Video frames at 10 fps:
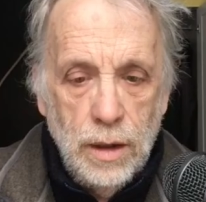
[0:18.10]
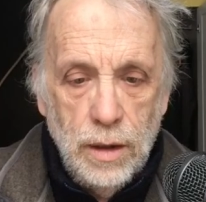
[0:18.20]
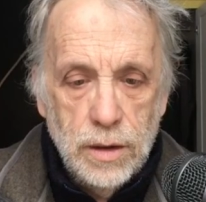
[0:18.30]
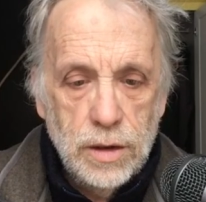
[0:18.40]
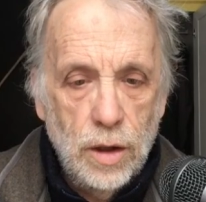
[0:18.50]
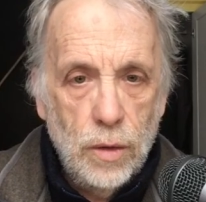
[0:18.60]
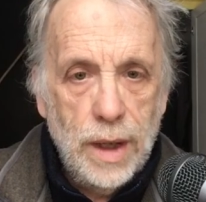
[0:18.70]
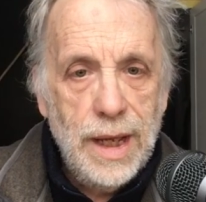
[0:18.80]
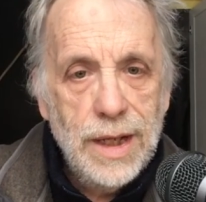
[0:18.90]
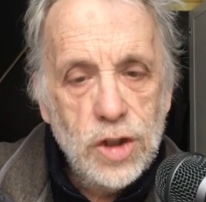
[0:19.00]
So
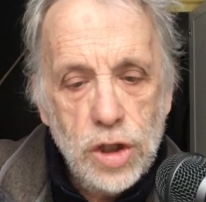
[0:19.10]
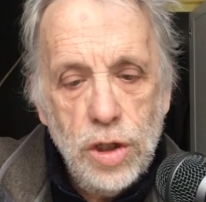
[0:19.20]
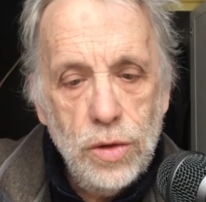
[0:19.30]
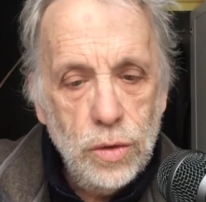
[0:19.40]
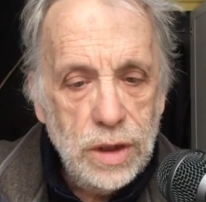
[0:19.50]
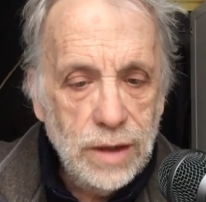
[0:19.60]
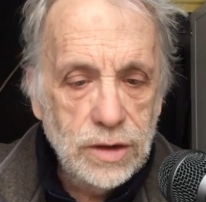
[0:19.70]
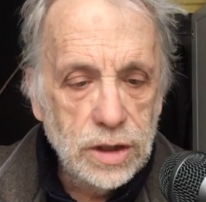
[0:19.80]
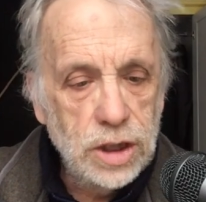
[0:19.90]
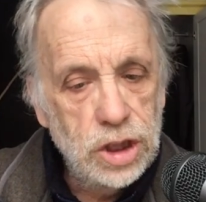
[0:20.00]
hand 2 gives us
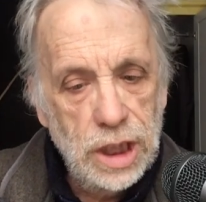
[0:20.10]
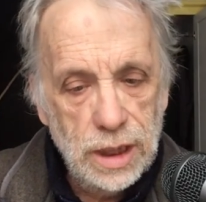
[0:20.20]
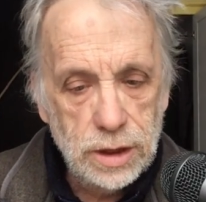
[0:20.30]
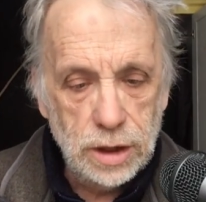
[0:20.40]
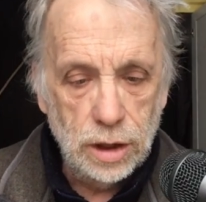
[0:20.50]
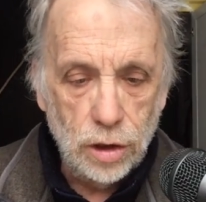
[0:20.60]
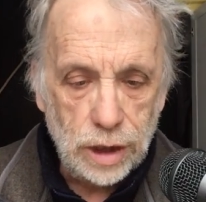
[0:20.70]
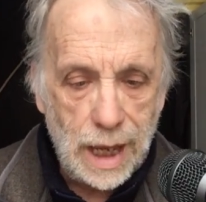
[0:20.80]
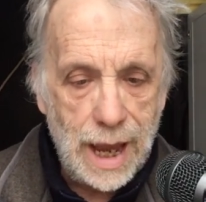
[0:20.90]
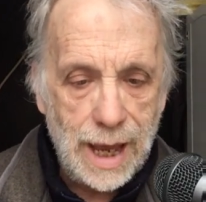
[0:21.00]
a chance to look
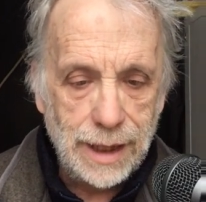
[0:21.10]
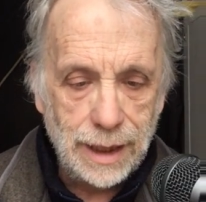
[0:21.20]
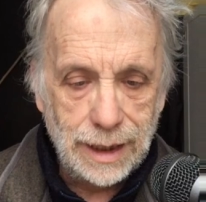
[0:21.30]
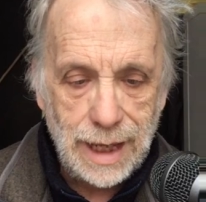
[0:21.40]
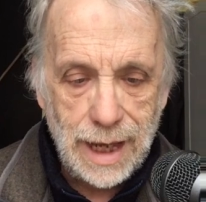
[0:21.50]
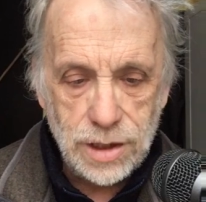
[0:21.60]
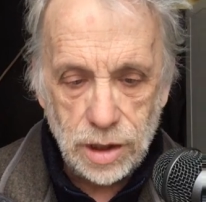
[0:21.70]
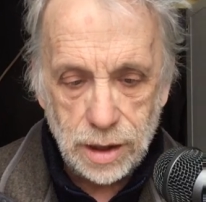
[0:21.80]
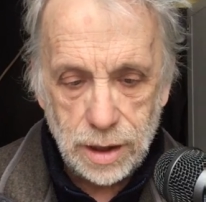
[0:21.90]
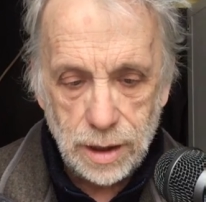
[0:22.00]
at a gadget
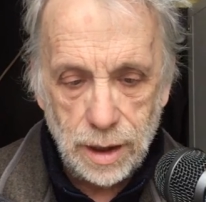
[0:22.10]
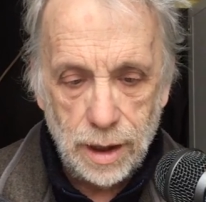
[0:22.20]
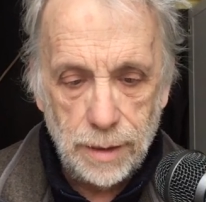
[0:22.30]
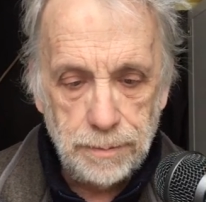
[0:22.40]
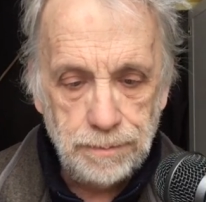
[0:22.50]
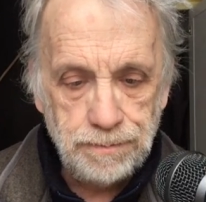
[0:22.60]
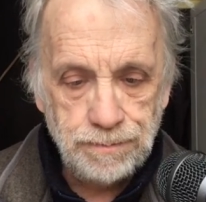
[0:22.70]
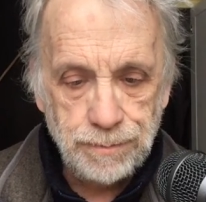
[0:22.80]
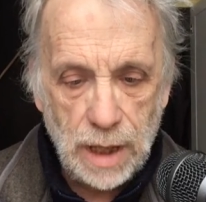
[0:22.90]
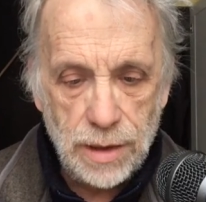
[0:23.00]

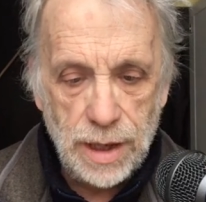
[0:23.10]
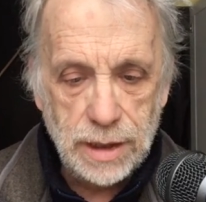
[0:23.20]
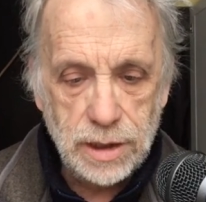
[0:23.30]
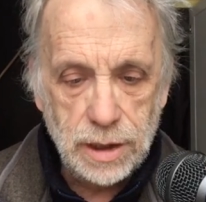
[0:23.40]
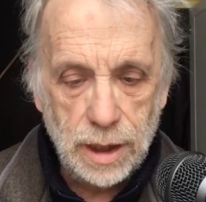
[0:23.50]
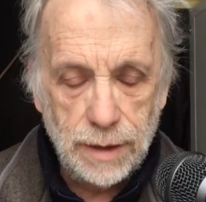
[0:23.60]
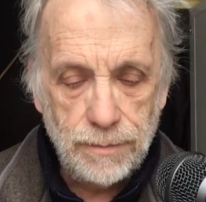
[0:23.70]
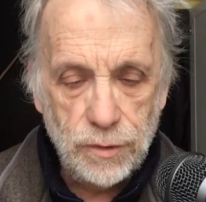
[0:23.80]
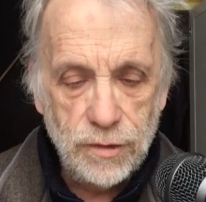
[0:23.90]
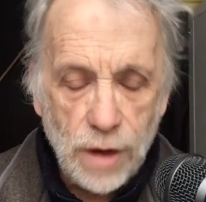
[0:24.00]
that's
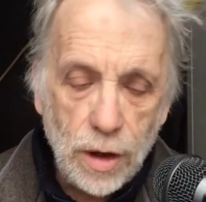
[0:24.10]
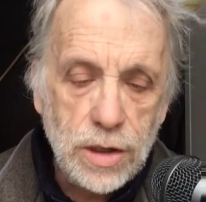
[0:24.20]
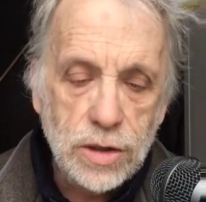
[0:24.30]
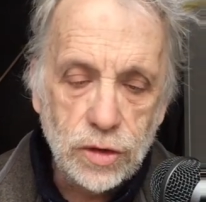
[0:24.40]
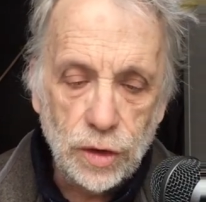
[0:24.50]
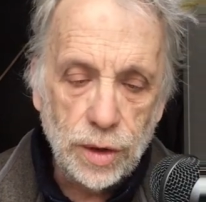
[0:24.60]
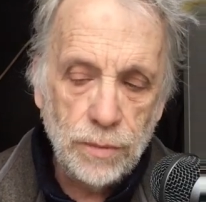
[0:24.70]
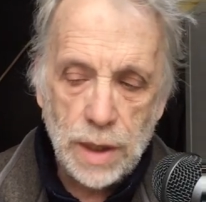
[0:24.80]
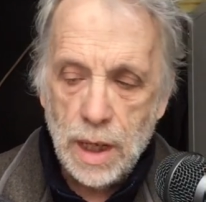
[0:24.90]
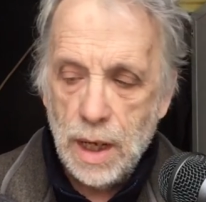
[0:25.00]
very useful.
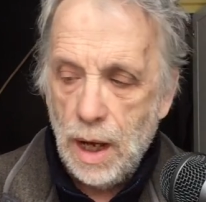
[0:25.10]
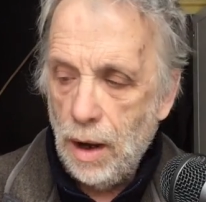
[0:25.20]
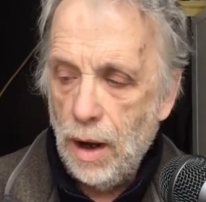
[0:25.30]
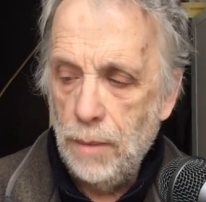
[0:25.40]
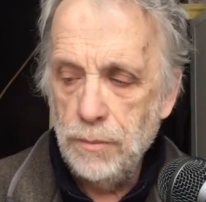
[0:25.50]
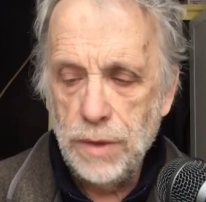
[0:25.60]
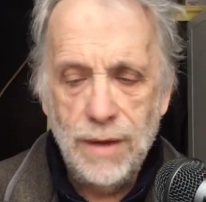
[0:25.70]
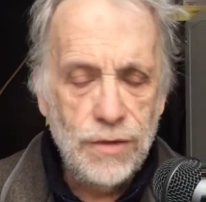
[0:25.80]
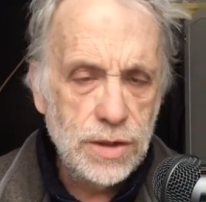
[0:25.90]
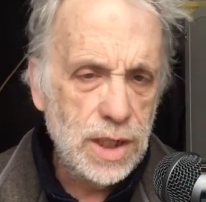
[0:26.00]
If
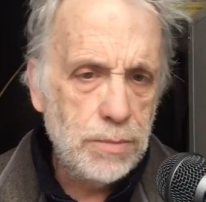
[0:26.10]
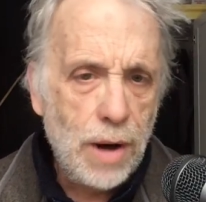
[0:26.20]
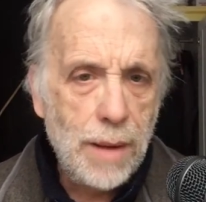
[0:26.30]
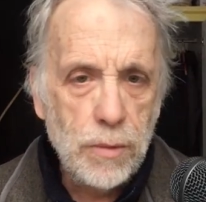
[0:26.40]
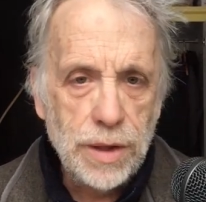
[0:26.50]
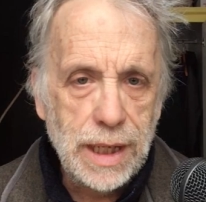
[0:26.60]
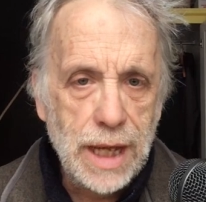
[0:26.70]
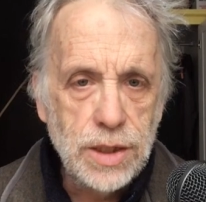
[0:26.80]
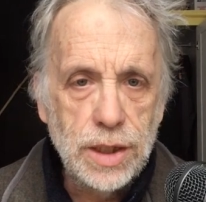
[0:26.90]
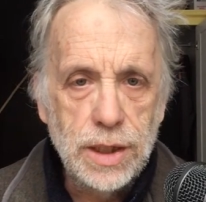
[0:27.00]
there's any problem with the
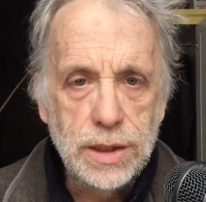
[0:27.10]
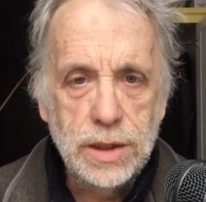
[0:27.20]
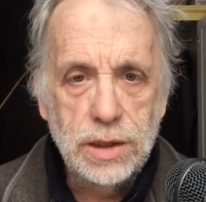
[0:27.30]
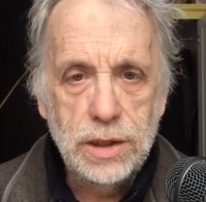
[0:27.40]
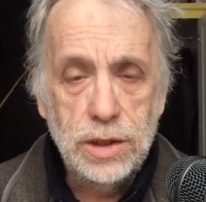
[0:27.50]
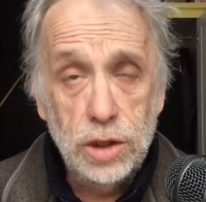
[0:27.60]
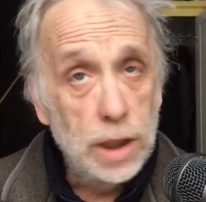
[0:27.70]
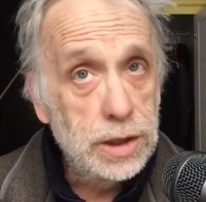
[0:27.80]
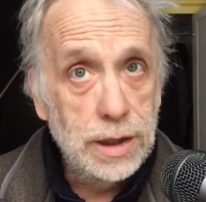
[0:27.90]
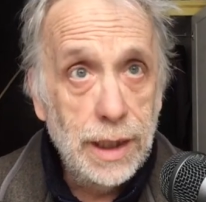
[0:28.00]
gadget, it's
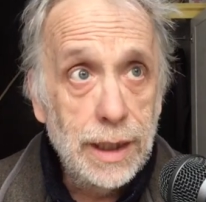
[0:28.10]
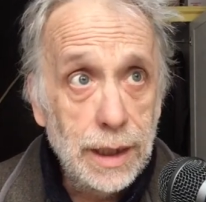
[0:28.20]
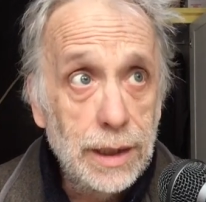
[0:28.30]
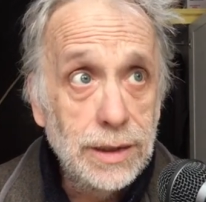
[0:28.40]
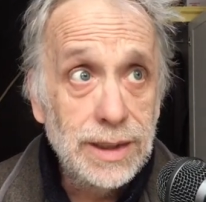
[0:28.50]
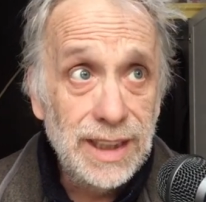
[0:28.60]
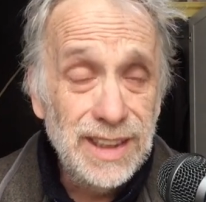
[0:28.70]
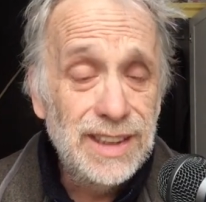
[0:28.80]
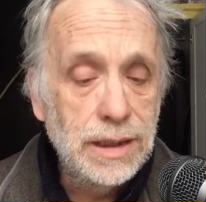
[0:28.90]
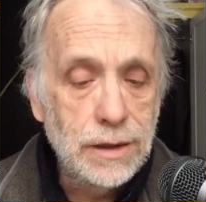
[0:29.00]
just that it is easy
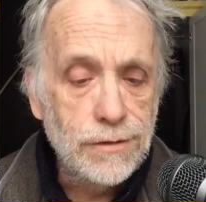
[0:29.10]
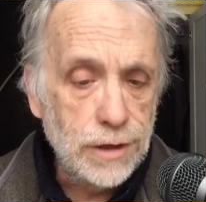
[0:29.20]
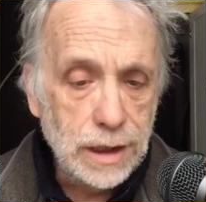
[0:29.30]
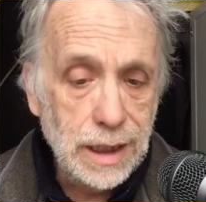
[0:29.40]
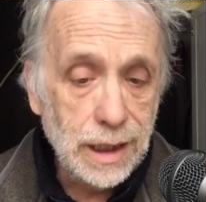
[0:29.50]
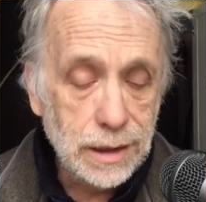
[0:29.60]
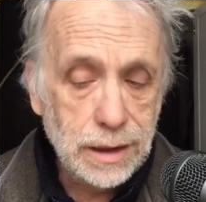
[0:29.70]
to forget.